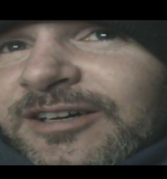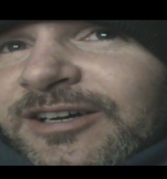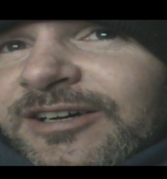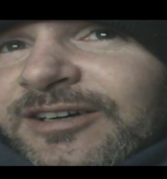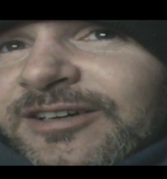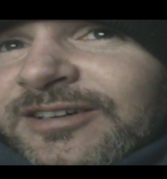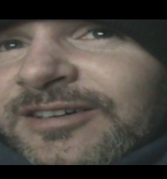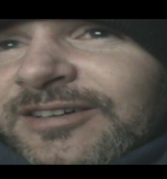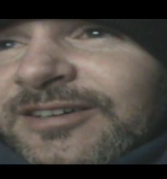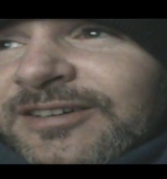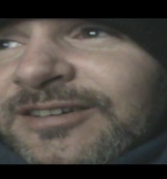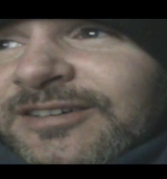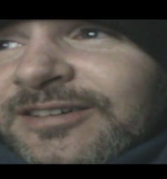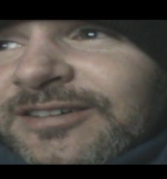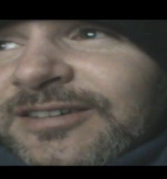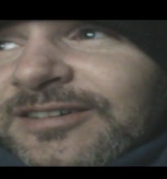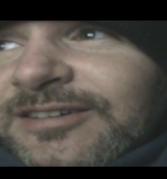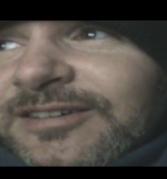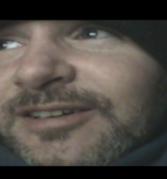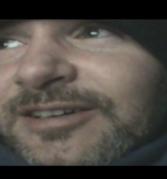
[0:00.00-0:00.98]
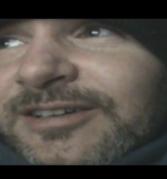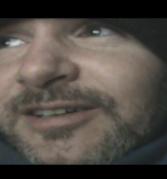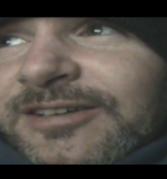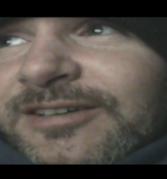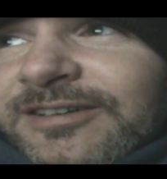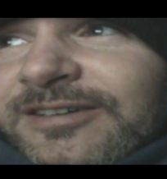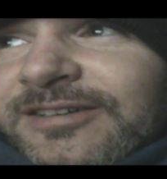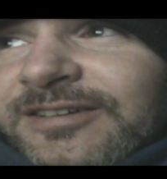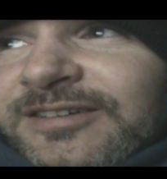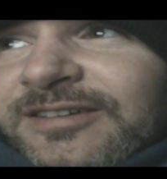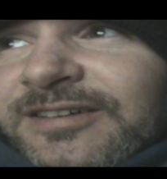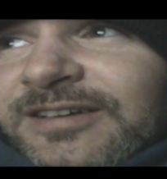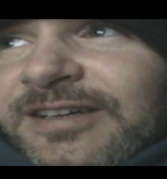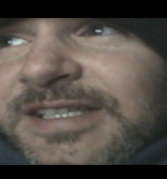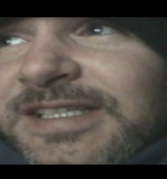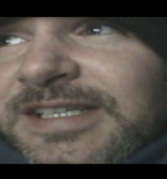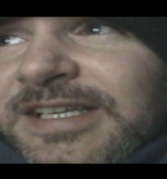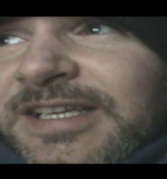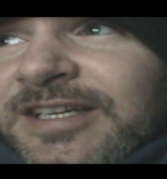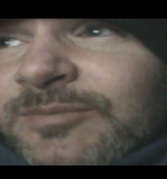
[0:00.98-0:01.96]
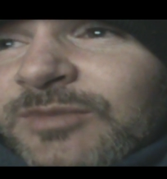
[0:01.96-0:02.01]
I
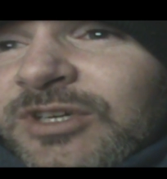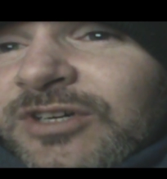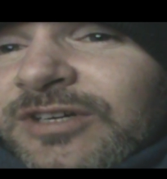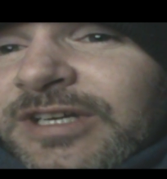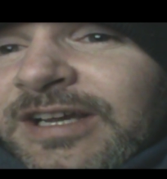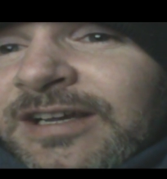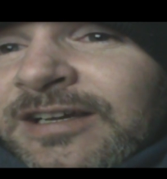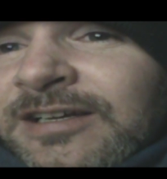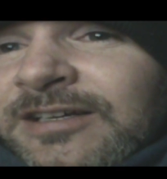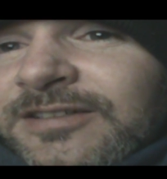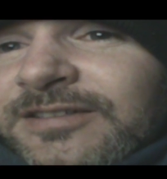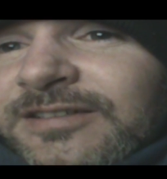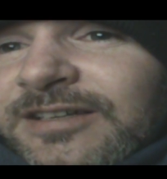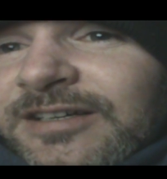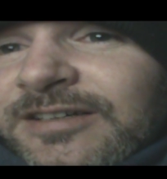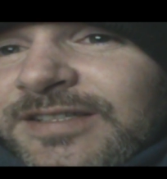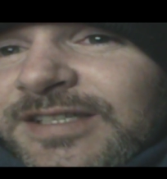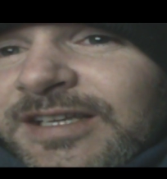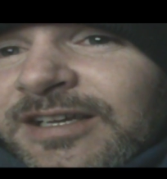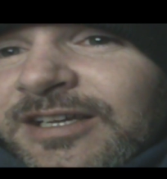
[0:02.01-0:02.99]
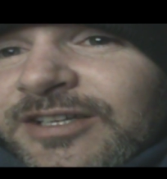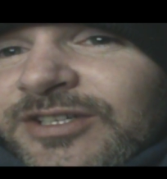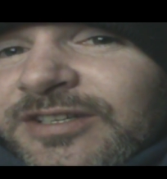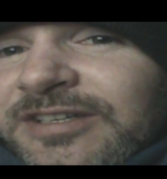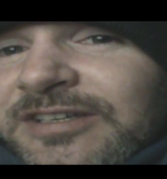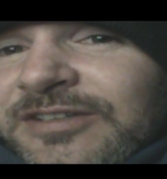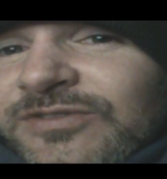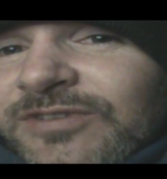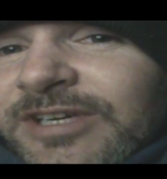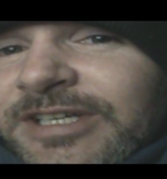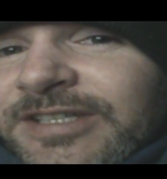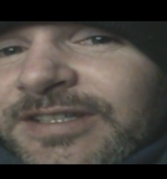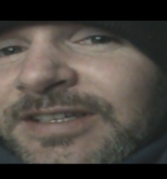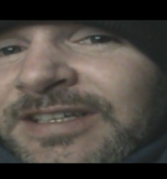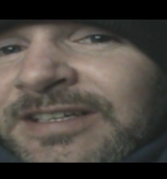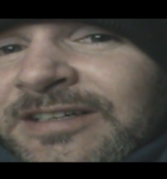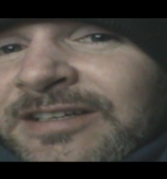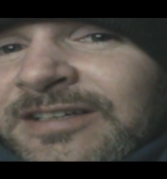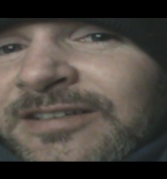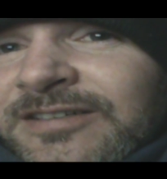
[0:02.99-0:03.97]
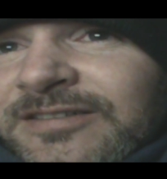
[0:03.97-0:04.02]
seen him go down. I was right
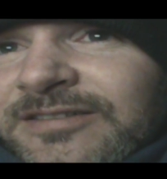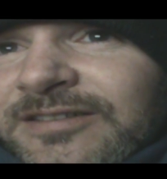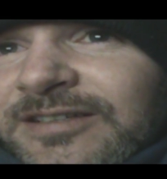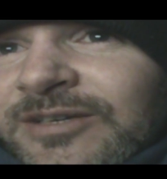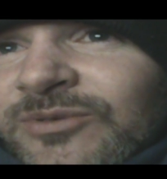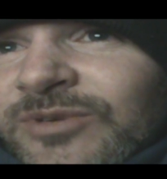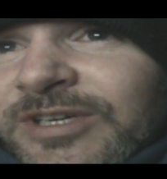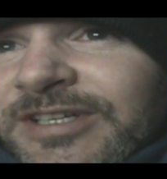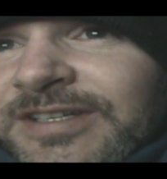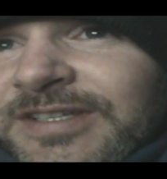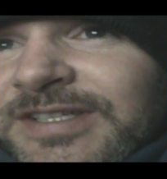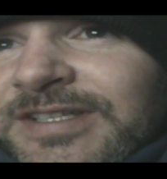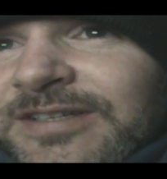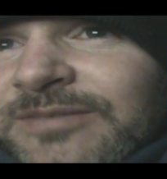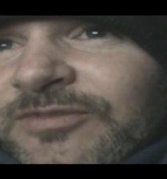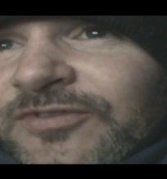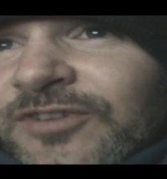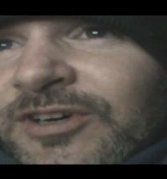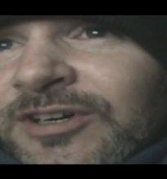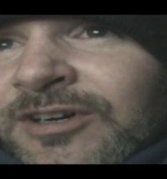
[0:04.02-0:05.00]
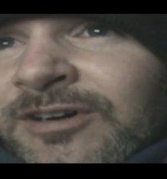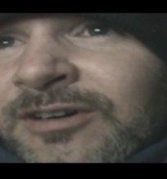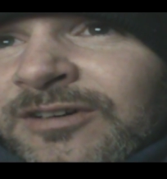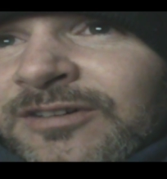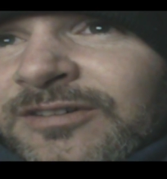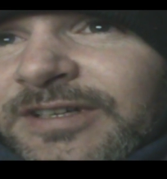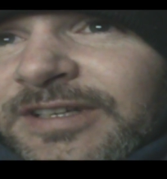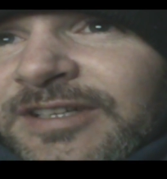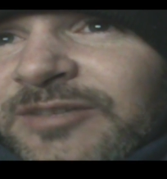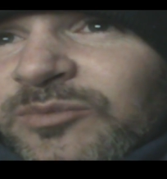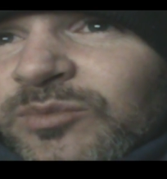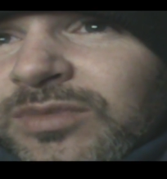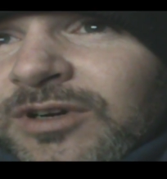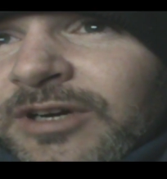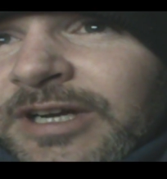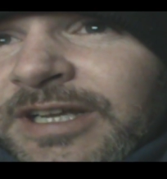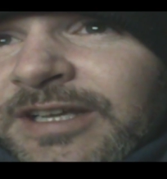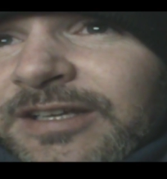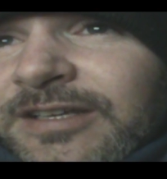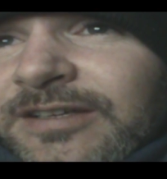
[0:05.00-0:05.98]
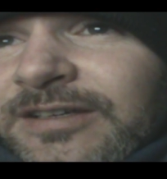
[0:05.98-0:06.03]
there. I witnessed him fall and
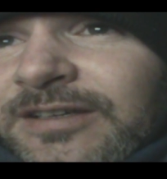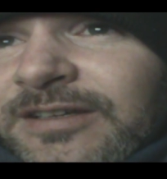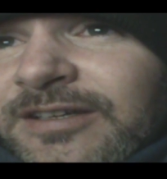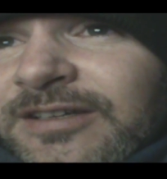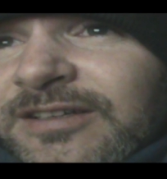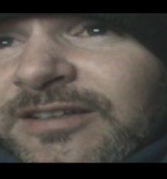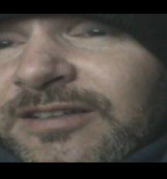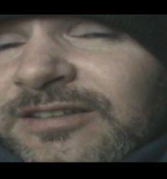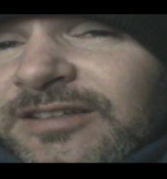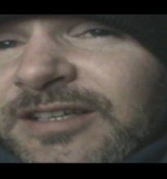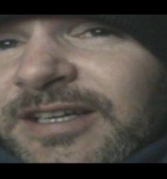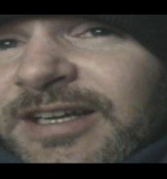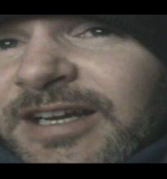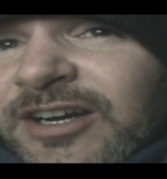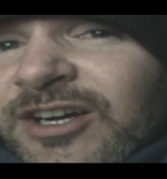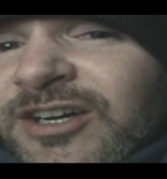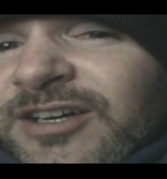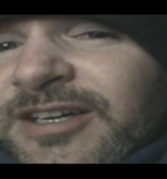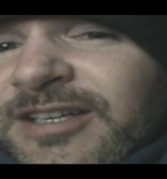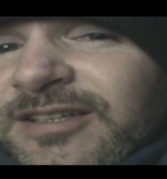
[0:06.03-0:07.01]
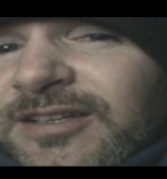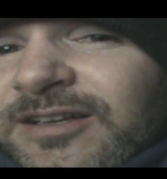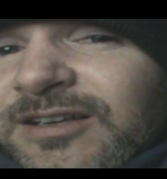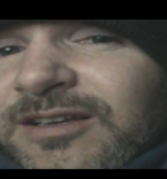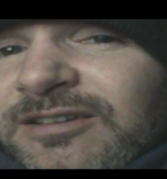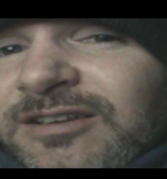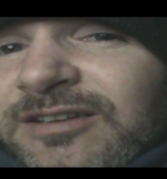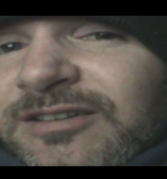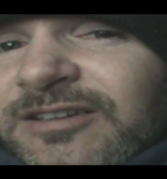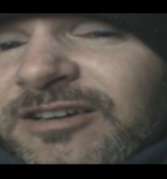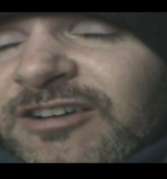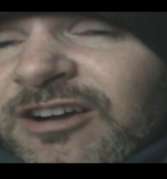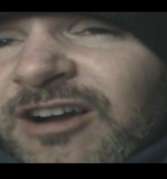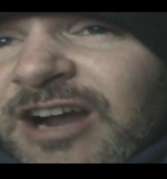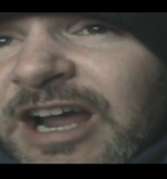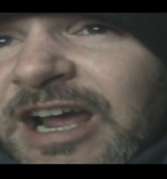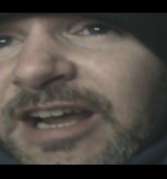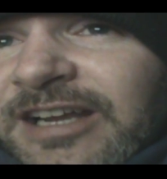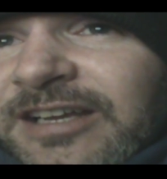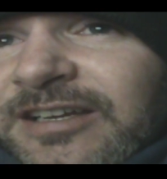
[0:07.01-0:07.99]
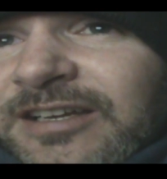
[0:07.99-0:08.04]
break. Like, I heard it
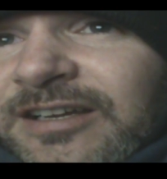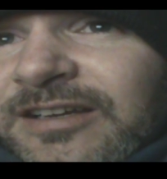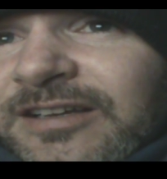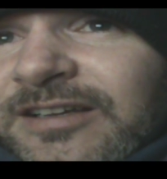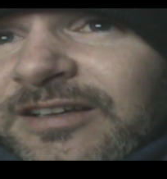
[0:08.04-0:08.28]
crack.